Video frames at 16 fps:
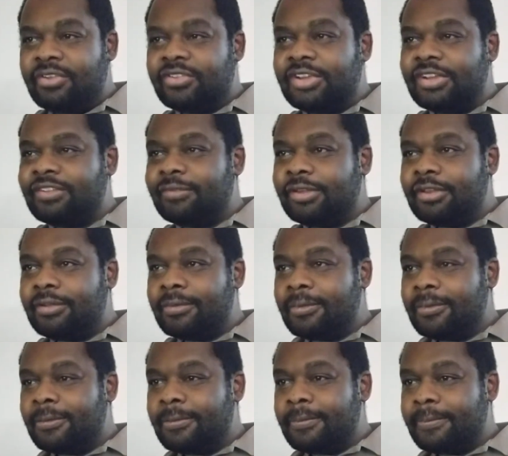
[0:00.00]
to say it's like
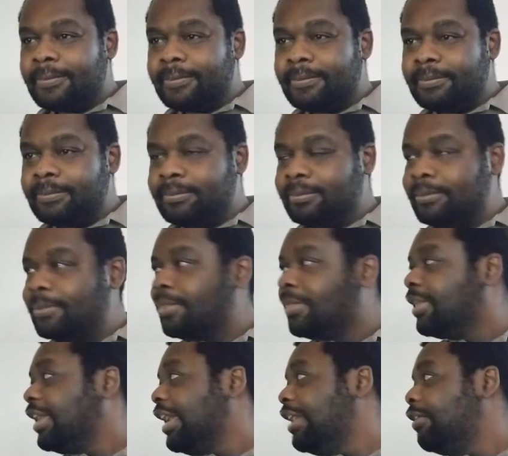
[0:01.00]

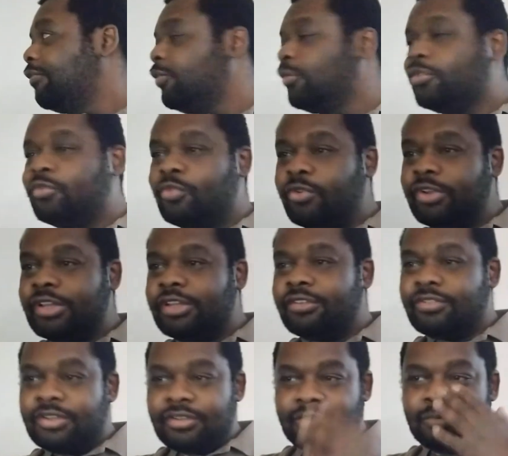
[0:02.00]
a gale force warning.
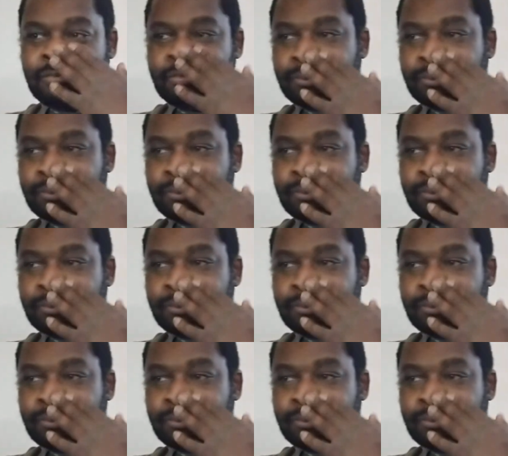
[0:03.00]
Geez.